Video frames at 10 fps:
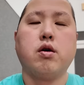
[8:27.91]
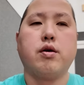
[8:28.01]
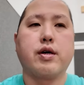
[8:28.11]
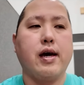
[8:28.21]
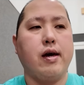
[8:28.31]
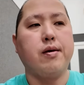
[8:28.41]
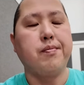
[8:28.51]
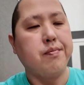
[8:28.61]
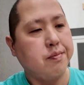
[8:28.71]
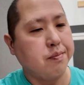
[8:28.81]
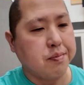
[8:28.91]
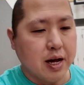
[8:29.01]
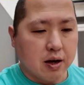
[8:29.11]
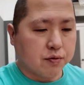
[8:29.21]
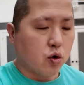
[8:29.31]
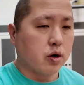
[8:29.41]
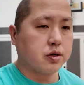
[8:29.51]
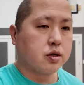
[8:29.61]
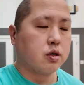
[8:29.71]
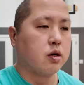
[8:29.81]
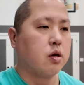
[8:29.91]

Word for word: Okay. Now, of course,